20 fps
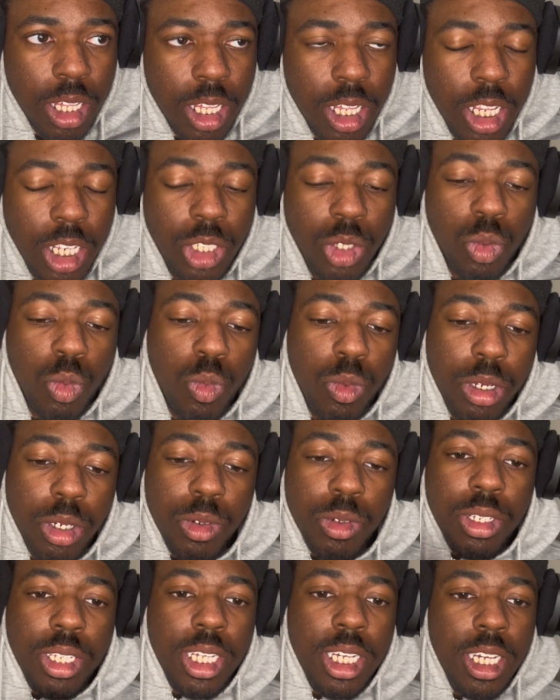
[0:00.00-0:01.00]
He's
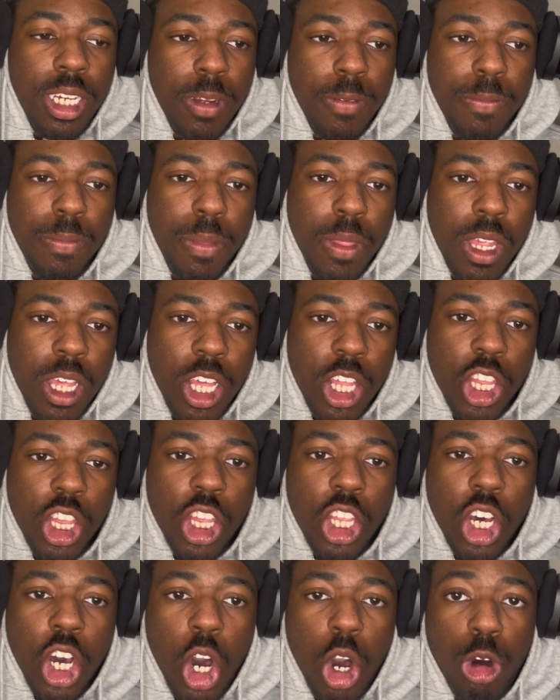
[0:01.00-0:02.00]
wielding
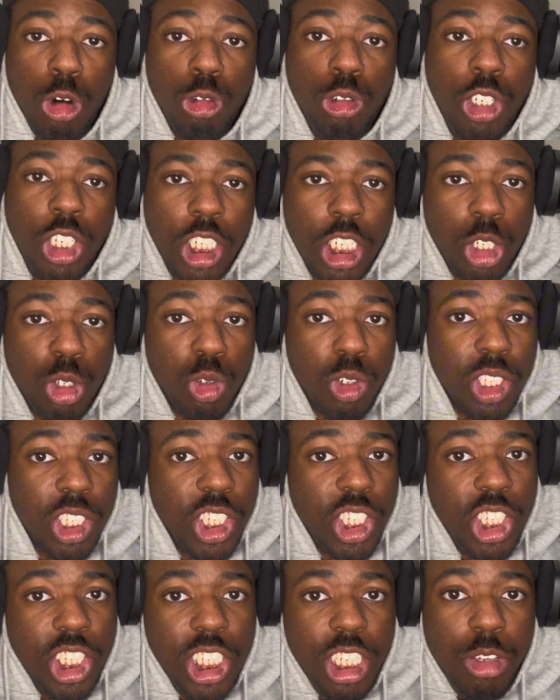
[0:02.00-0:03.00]
the ocean or the
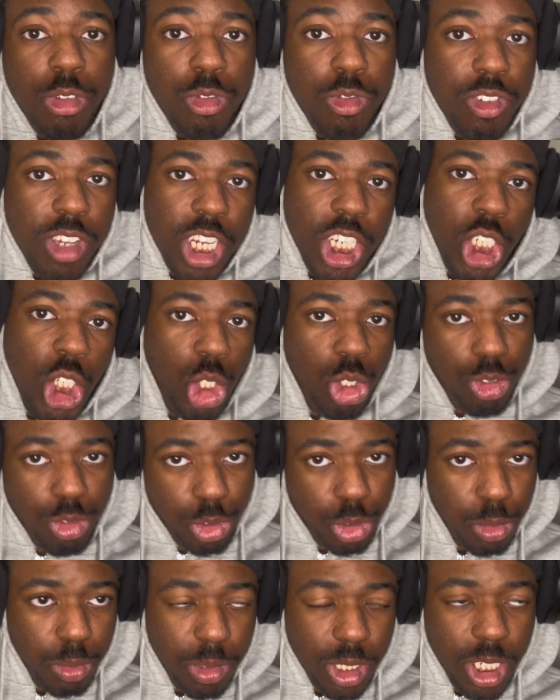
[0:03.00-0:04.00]
sea fish, you
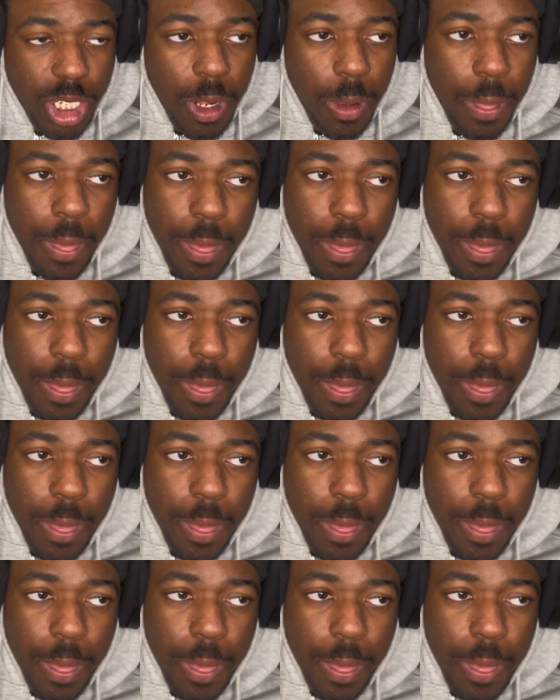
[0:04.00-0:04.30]
feel me?